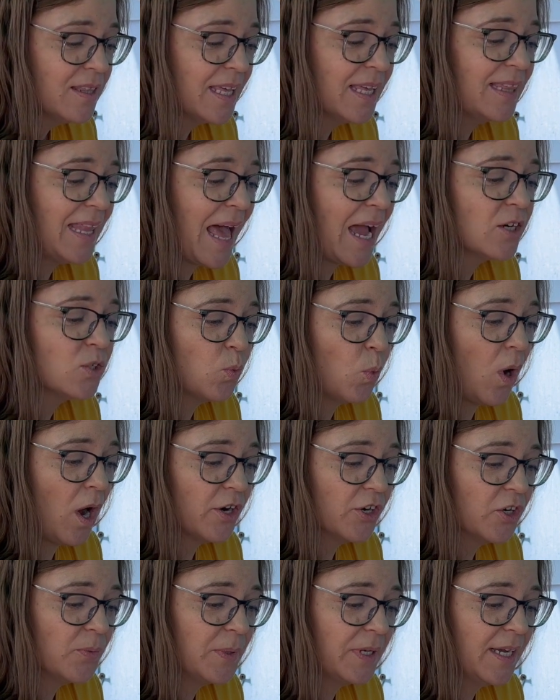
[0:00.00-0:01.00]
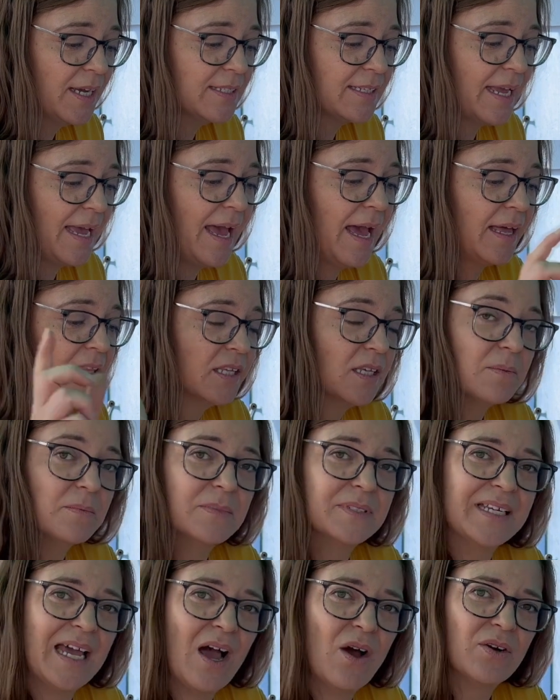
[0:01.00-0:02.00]
lacked water because I had them
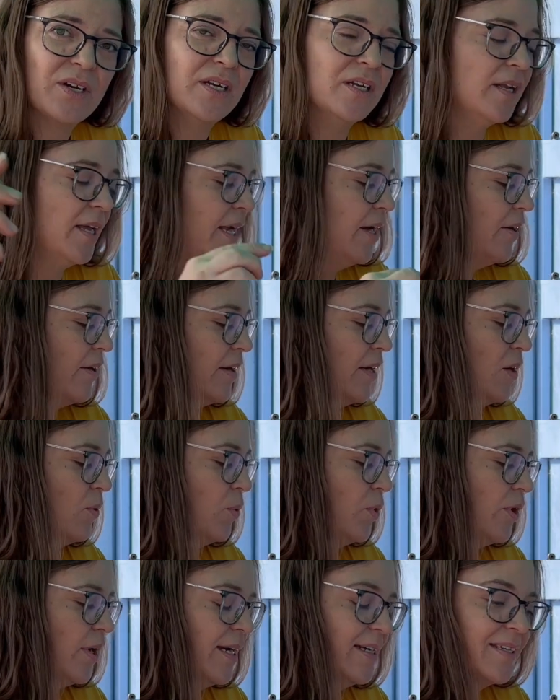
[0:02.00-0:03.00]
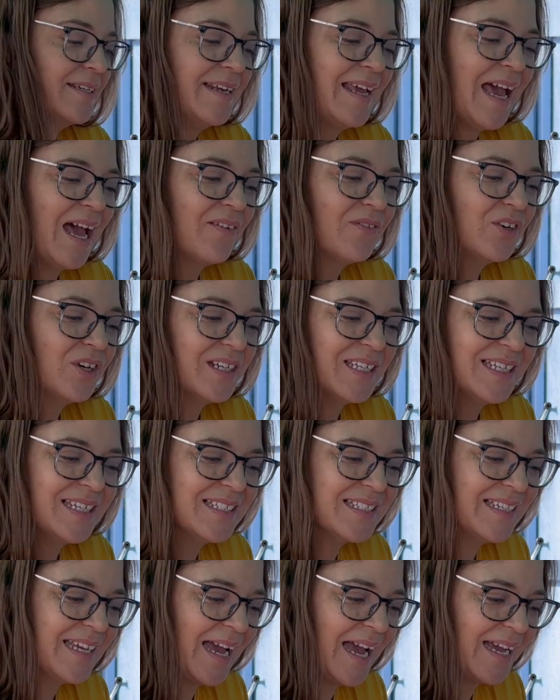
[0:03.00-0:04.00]
down in the area where I didn't have good
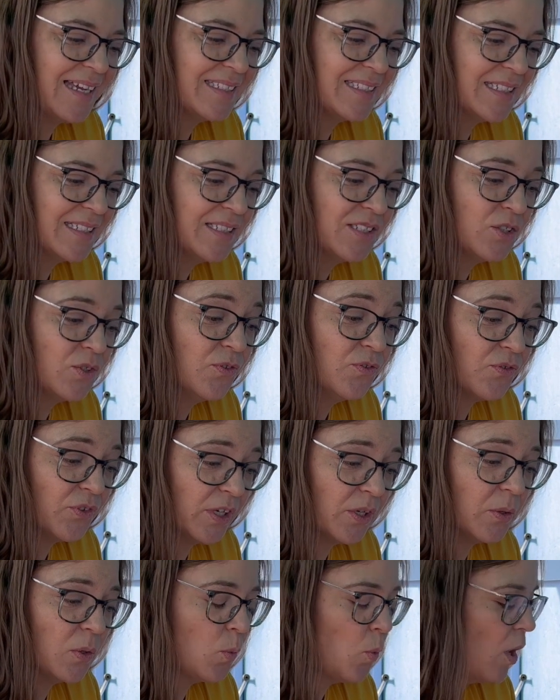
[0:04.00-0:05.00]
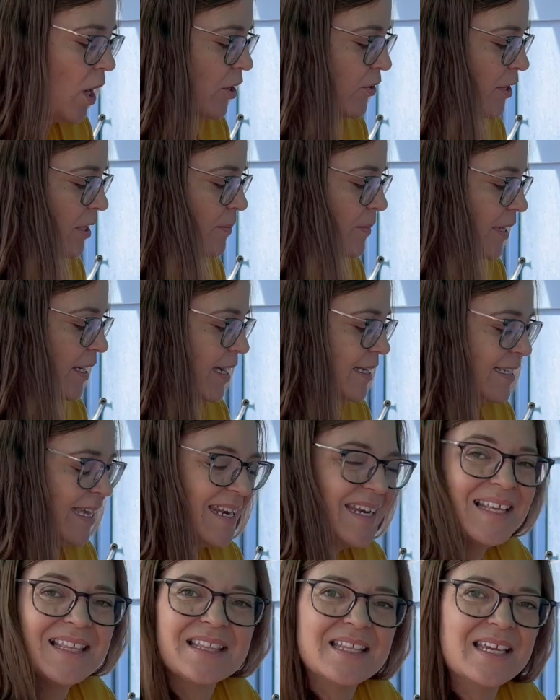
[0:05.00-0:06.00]
easy access to frequent watering because
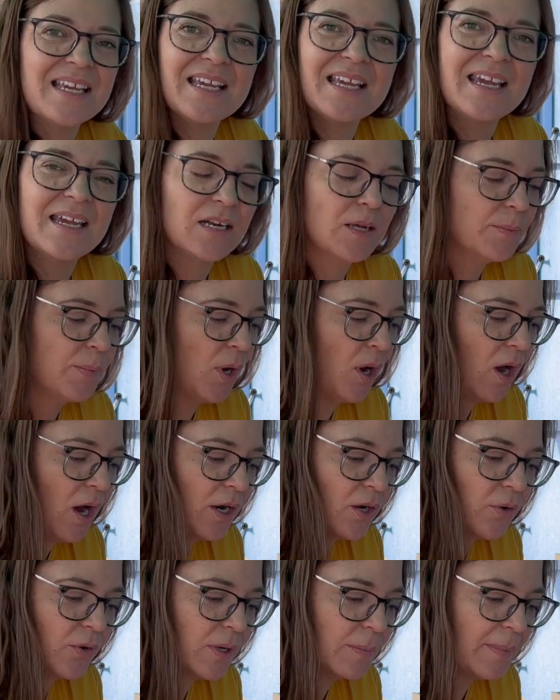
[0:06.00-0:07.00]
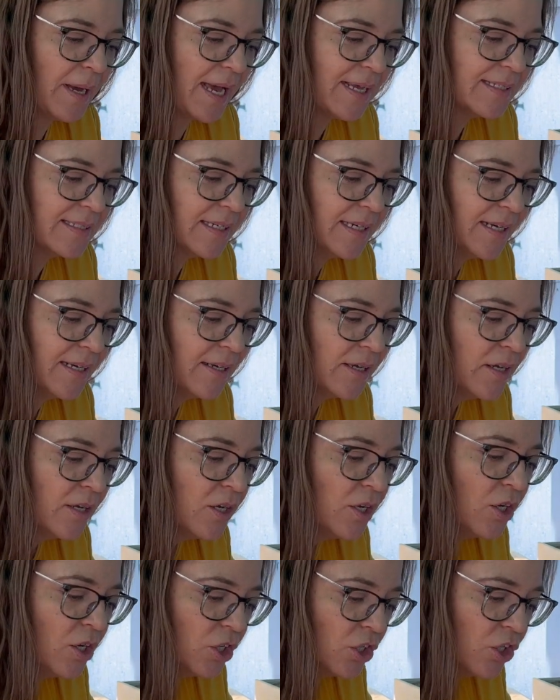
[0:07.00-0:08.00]
anything in a pot or a basket
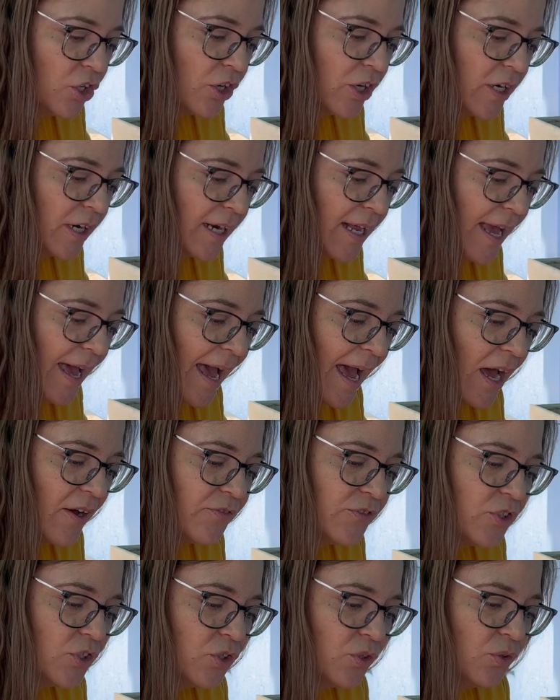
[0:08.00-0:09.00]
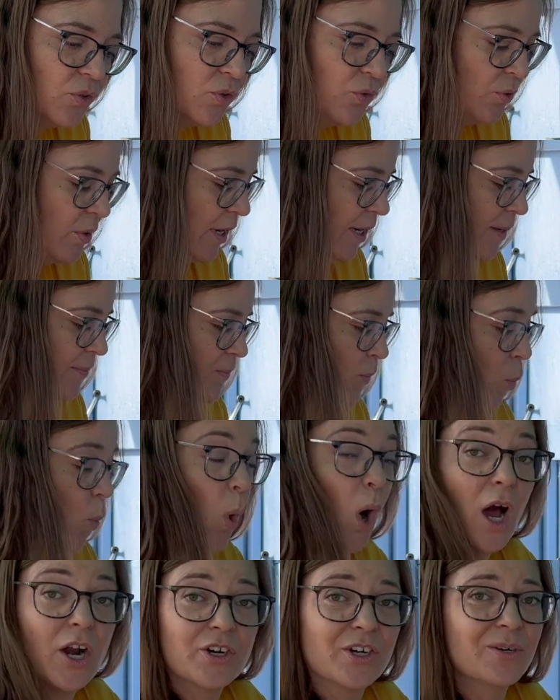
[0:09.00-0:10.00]
you're going to have to
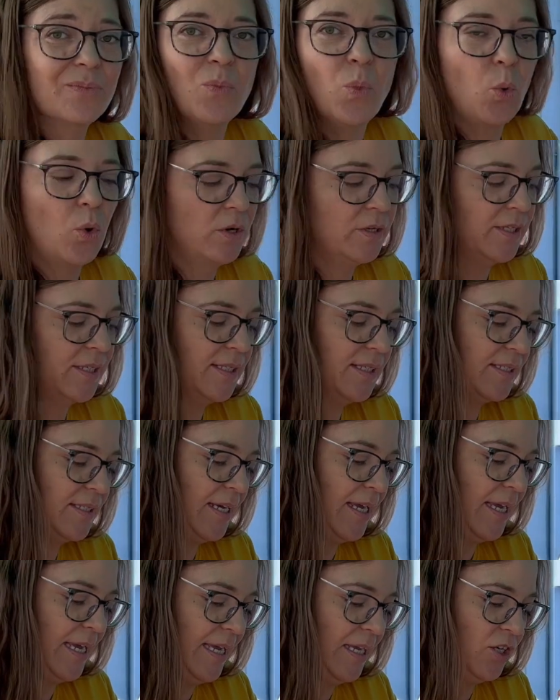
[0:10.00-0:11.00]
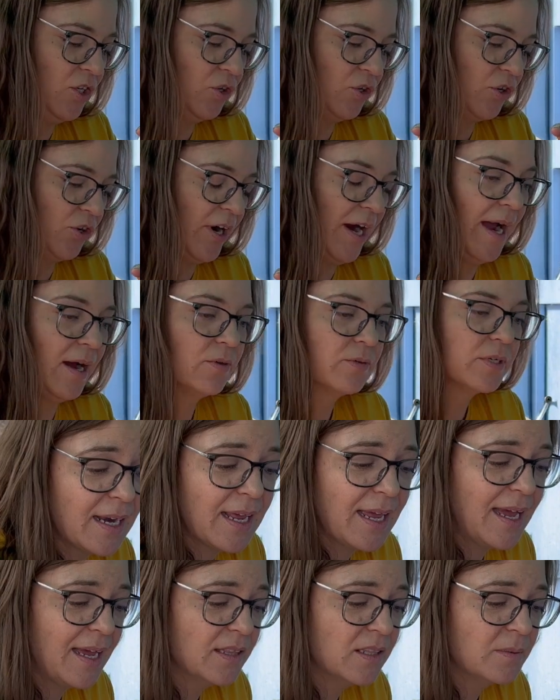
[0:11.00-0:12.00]
water more than, say, in your ground. And I
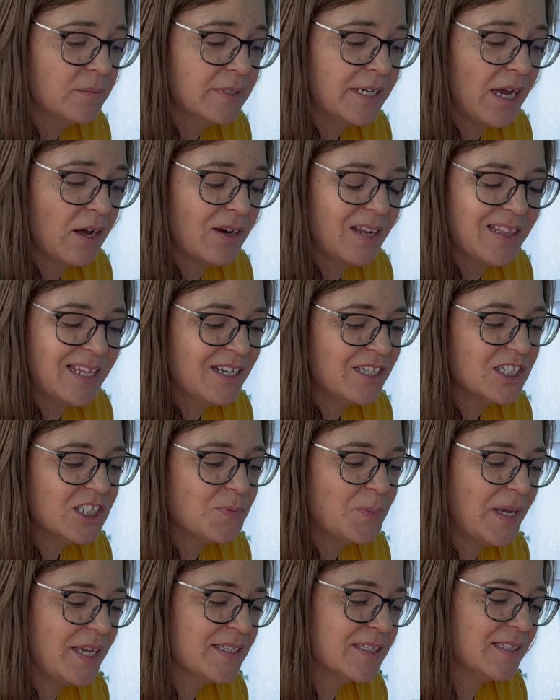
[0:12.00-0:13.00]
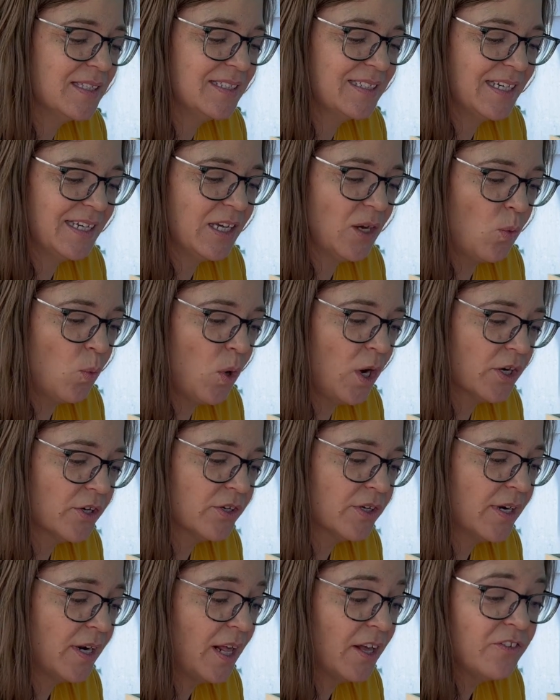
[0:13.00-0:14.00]
had them down and they just basically didn't get
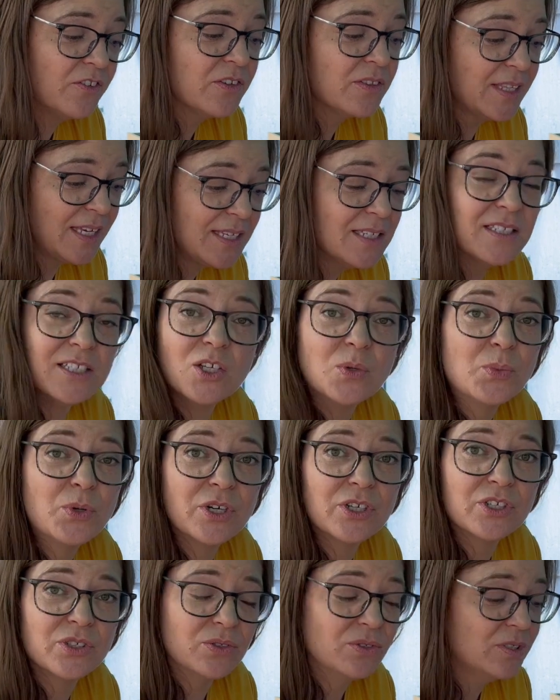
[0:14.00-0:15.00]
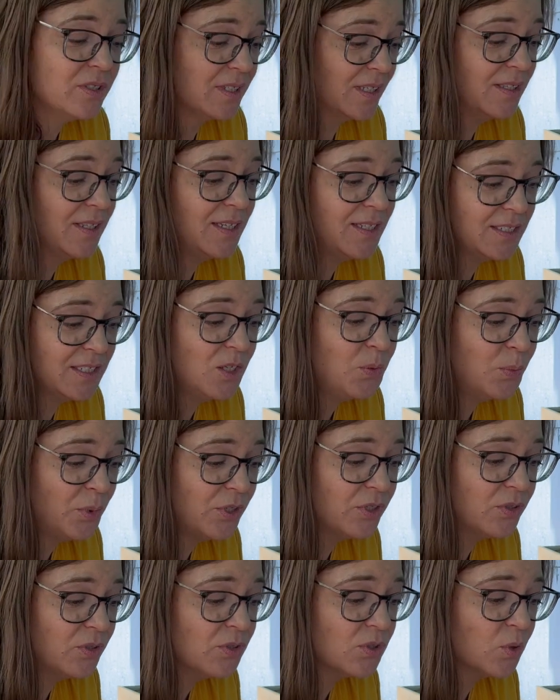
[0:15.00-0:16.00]
watered enough. They still produced and they still
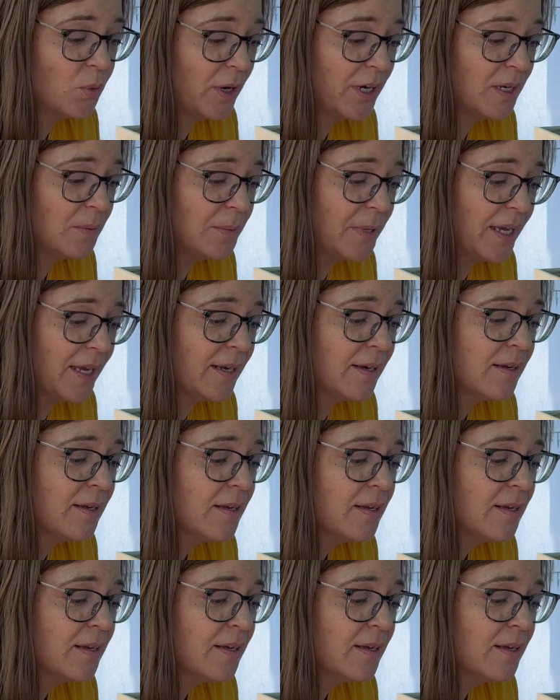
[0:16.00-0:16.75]
produced quite a bit.